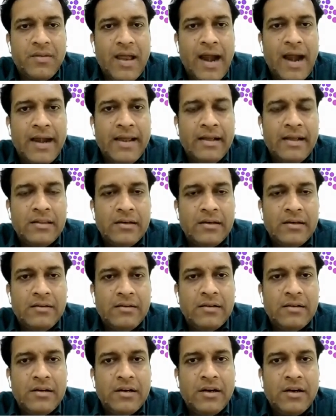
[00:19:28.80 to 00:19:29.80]
adding the
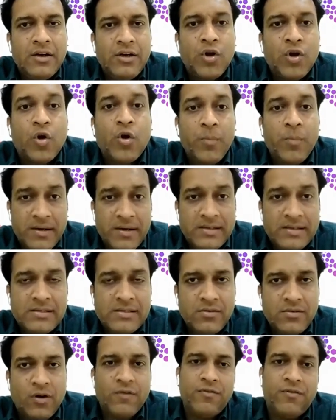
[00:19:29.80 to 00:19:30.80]

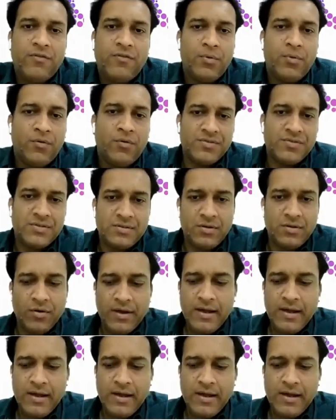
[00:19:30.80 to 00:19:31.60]
documents of proofs.